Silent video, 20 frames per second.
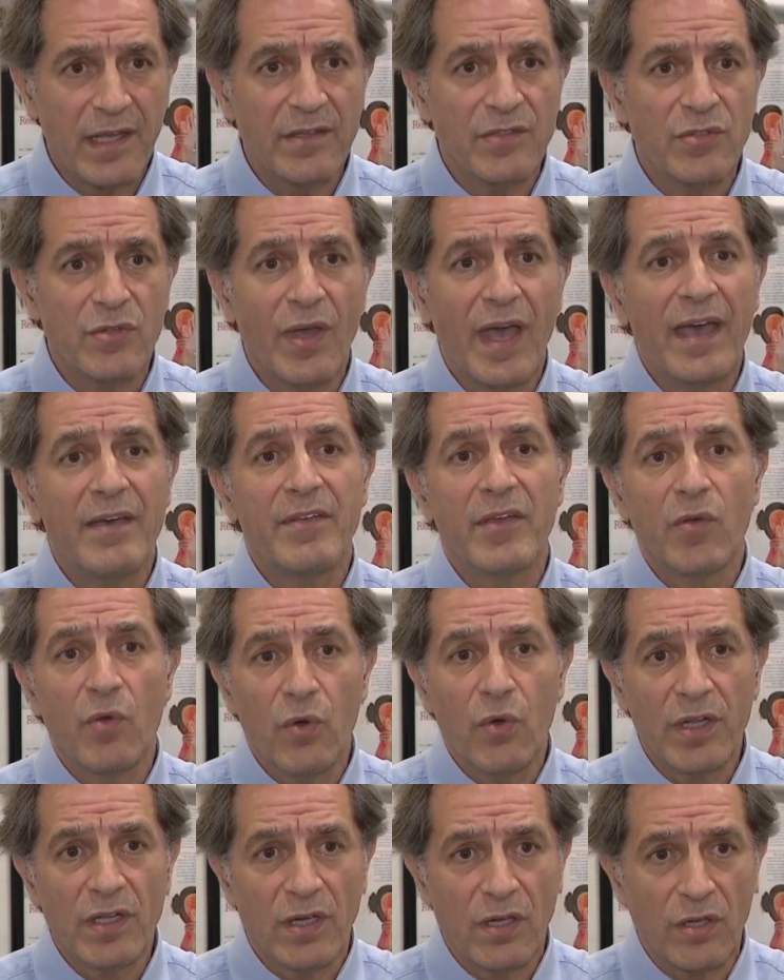if you have a
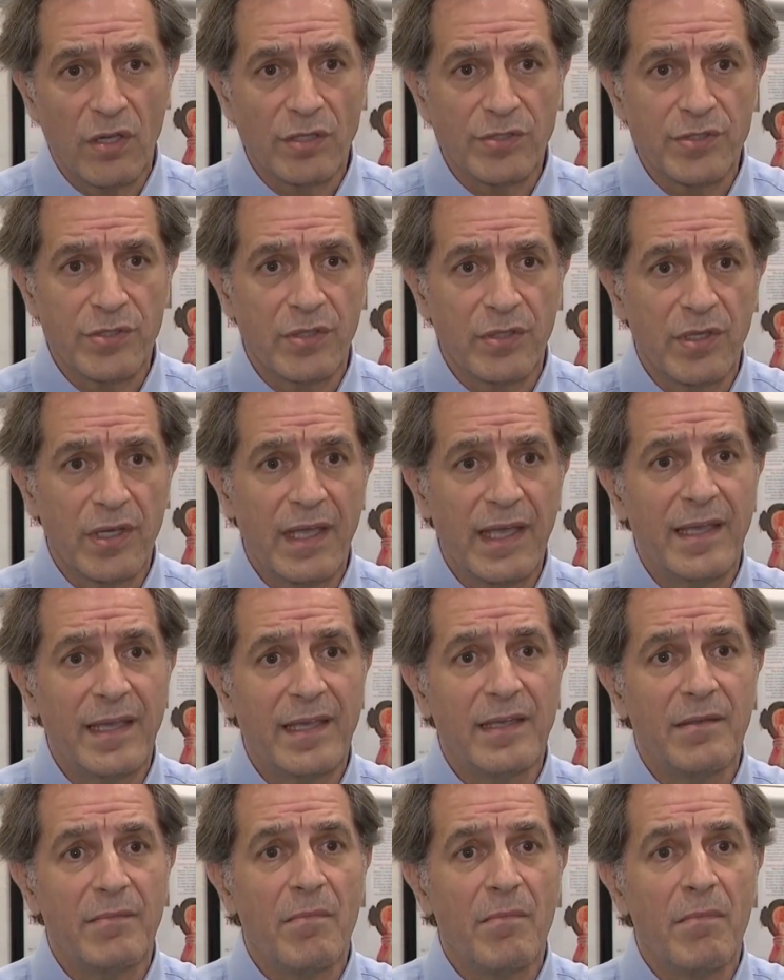corneal ulcer,
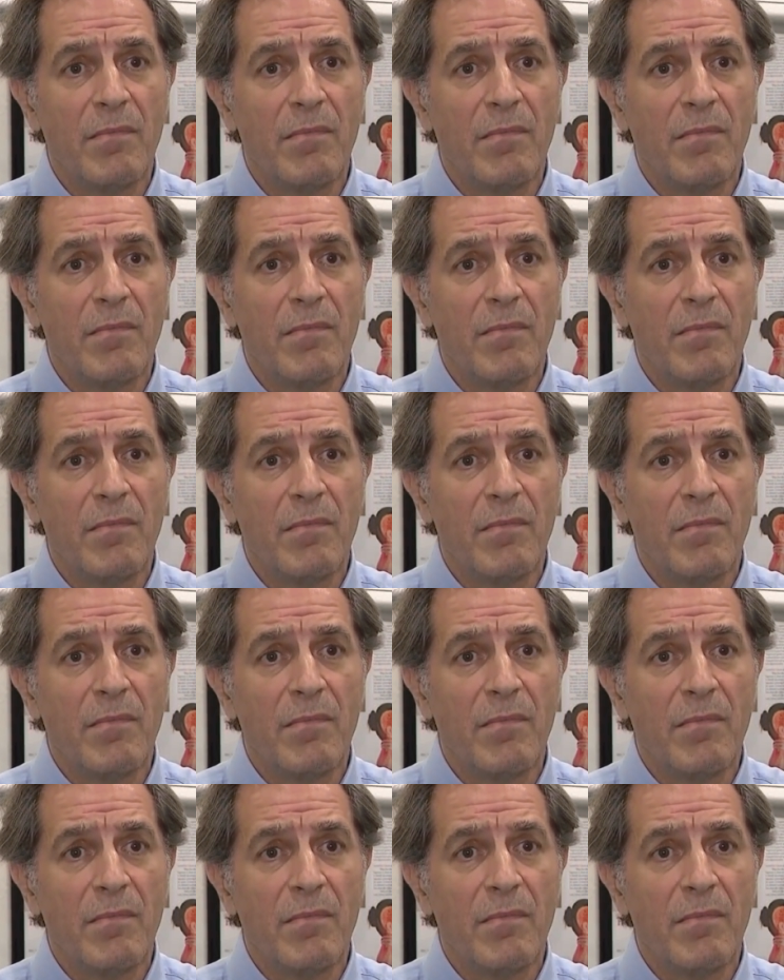a